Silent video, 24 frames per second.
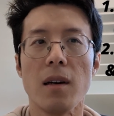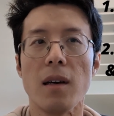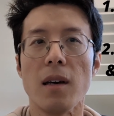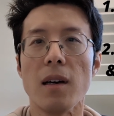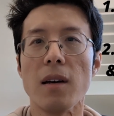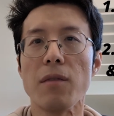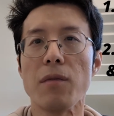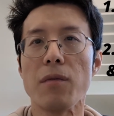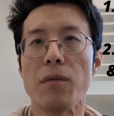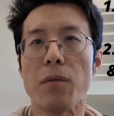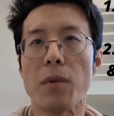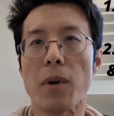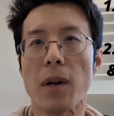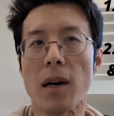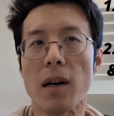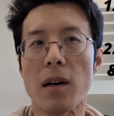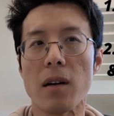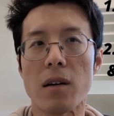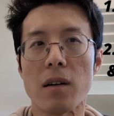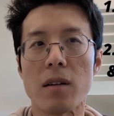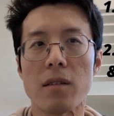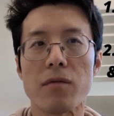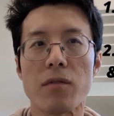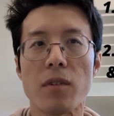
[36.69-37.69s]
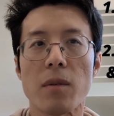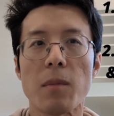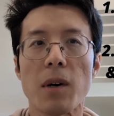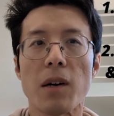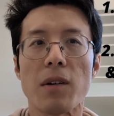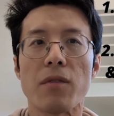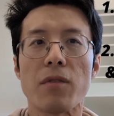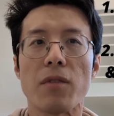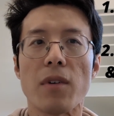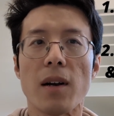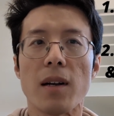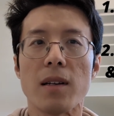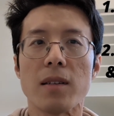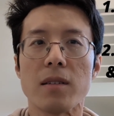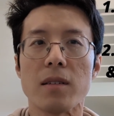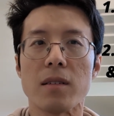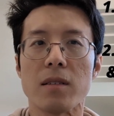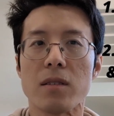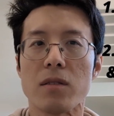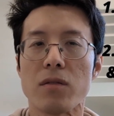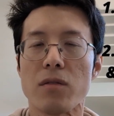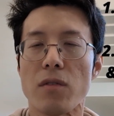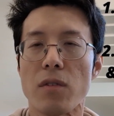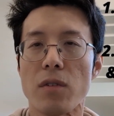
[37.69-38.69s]
If what I heard from my friends
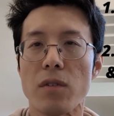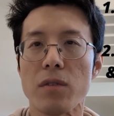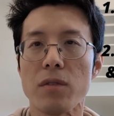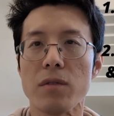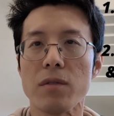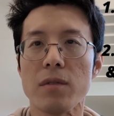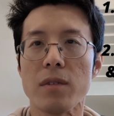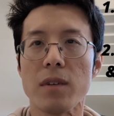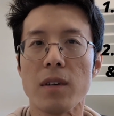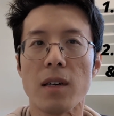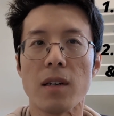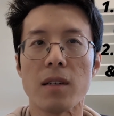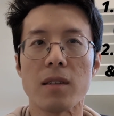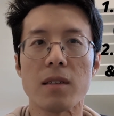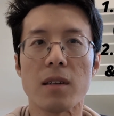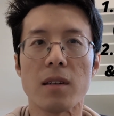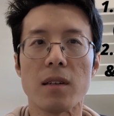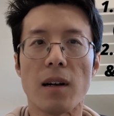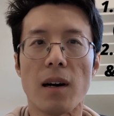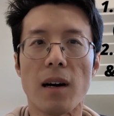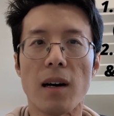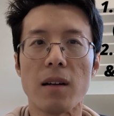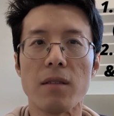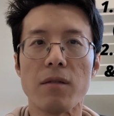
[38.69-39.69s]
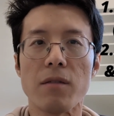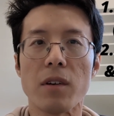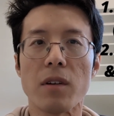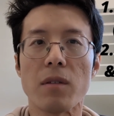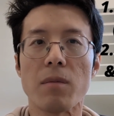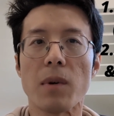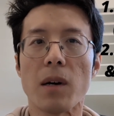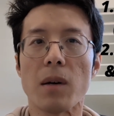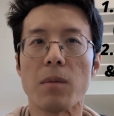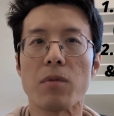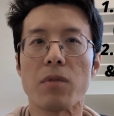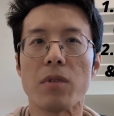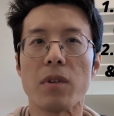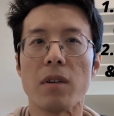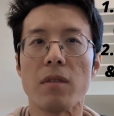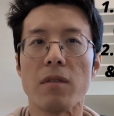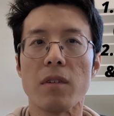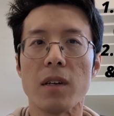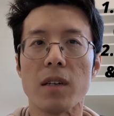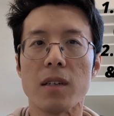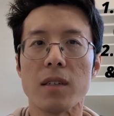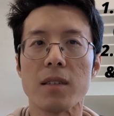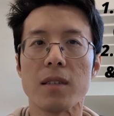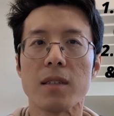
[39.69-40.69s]
is true, it's aligned with my
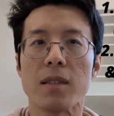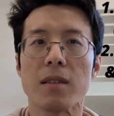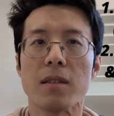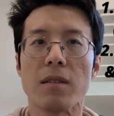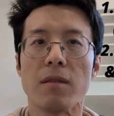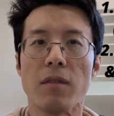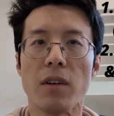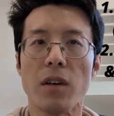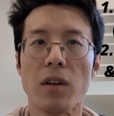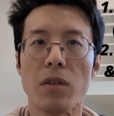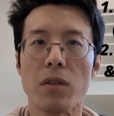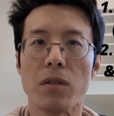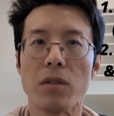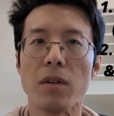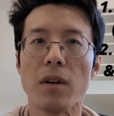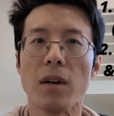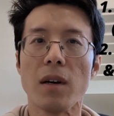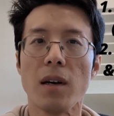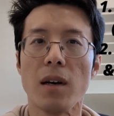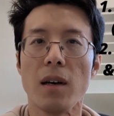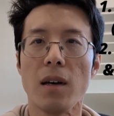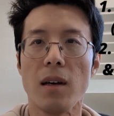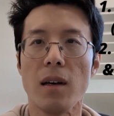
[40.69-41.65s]
previous view,